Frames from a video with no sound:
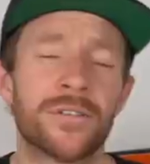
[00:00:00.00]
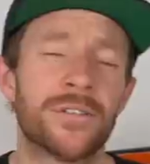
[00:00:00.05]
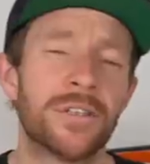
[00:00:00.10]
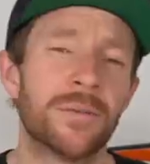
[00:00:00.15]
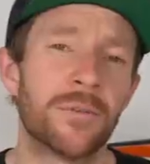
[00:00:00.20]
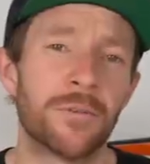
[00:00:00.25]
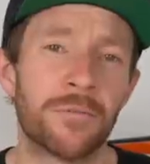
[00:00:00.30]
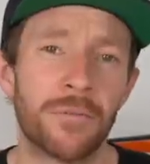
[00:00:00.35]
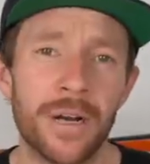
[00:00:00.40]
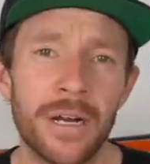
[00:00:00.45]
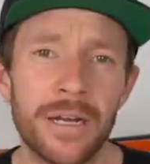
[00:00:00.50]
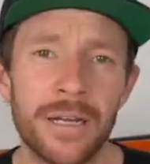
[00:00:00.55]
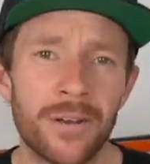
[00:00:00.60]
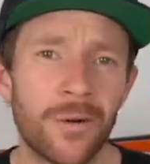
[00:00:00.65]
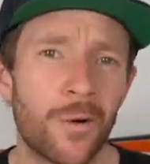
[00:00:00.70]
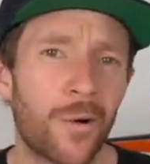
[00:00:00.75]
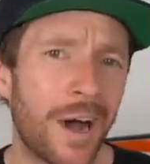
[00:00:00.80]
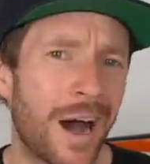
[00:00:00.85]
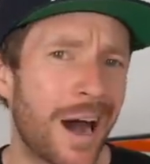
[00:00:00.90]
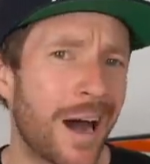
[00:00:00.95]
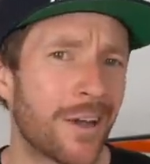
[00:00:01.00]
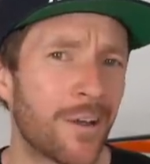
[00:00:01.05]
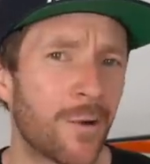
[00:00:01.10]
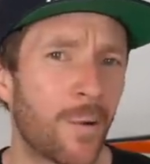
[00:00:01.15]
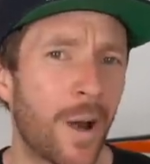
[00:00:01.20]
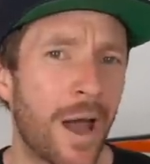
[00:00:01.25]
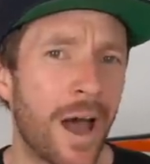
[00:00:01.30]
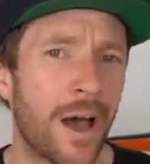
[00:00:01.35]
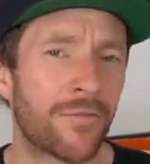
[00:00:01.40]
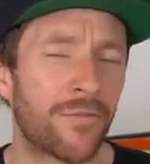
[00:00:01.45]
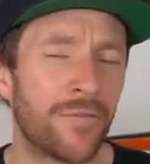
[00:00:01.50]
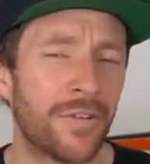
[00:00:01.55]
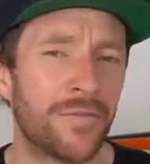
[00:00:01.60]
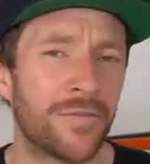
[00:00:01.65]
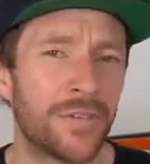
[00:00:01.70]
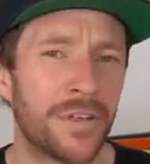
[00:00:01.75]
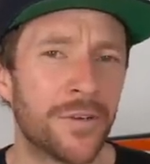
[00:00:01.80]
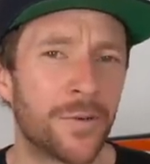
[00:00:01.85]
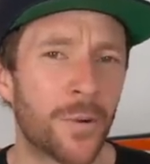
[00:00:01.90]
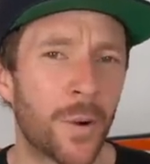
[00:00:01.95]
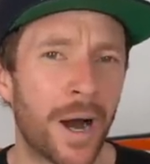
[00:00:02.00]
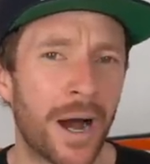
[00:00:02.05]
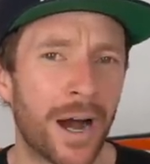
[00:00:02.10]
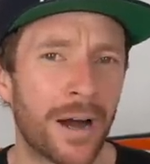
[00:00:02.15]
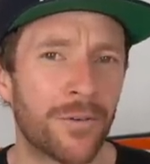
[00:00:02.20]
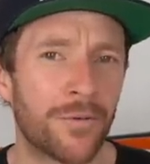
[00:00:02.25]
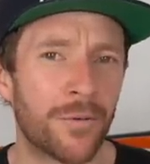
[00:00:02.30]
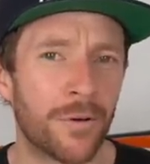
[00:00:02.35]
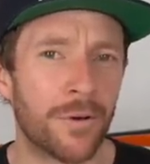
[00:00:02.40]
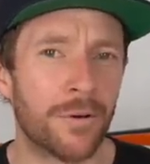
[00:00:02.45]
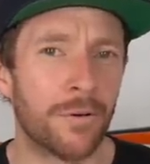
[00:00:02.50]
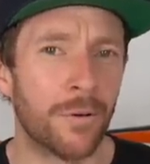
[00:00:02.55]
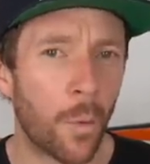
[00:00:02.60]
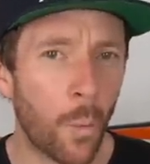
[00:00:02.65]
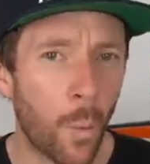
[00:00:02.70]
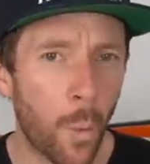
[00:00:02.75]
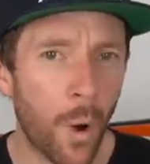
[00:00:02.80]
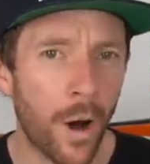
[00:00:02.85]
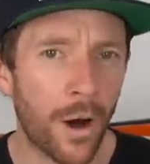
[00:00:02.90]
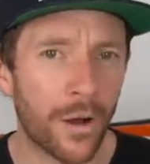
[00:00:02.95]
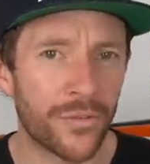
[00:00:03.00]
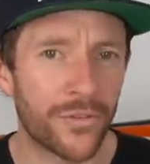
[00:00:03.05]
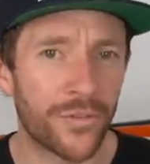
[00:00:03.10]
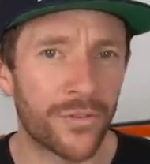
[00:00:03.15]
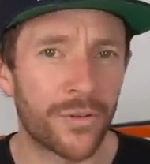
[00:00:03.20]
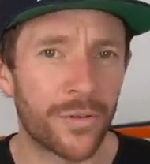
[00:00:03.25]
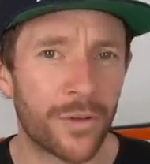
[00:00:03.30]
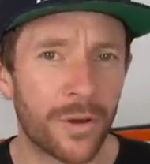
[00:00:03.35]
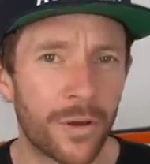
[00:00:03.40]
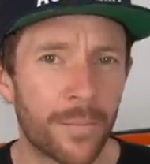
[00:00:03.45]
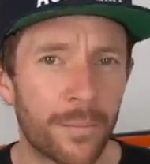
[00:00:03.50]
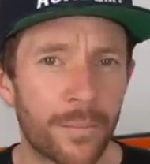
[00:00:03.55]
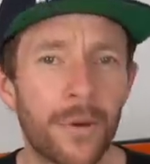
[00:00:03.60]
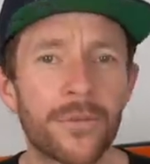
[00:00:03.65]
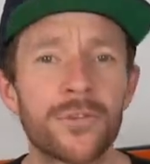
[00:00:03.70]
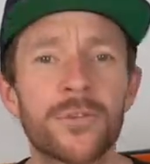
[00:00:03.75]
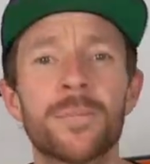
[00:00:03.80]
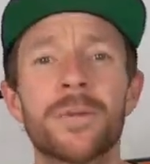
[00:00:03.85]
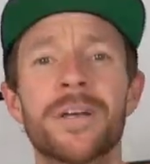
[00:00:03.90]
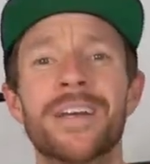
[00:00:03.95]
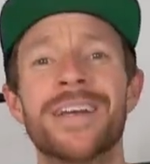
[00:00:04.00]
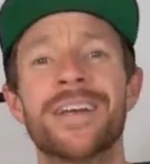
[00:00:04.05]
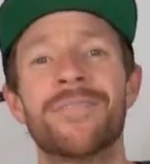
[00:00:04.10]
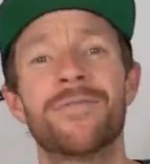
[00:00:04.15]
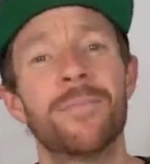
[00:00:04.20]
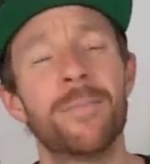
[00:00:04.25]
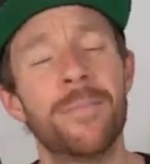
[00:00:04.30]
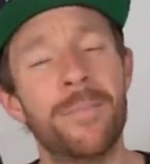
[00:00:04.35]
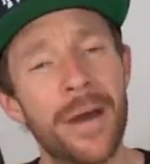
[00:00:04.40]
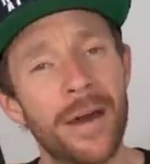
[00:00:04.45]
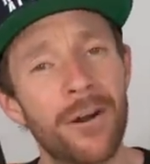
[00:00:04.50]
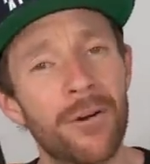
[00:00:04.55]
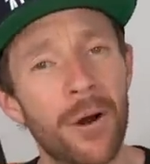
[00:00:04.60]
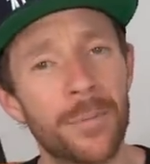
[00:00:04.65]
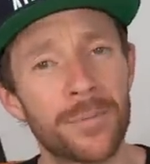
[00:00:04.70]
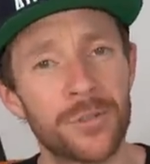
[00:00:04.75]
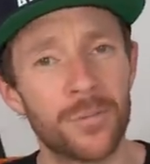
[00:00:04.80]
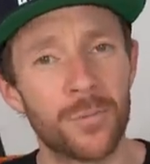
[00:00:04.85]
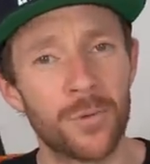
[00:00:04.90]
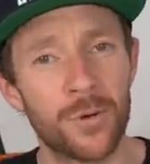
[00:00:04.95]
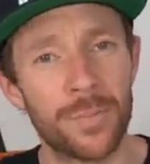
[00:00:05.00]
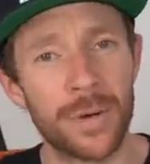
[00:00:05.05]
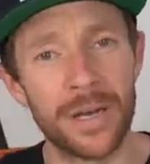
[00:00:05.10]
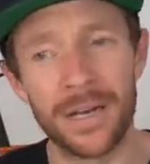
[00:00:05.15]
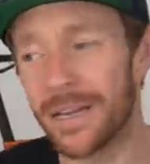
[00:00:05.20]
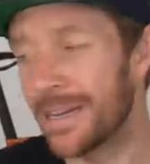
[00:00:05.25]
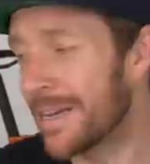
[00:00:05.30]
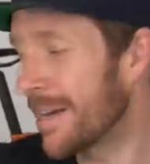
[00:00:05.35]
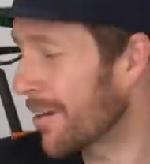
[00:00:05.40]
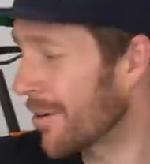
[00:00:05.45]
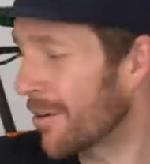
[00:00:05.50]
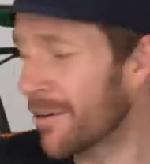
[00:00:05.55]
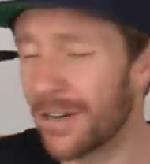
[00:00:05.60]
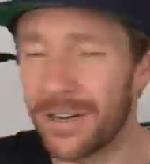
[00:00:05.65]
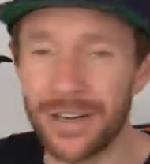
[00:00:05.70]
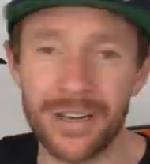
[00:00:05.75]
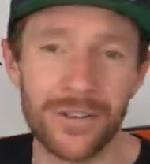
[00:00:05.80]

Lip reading: similar reading, or are you out 50 to 100 watts? Possibly an even better option would be to get on an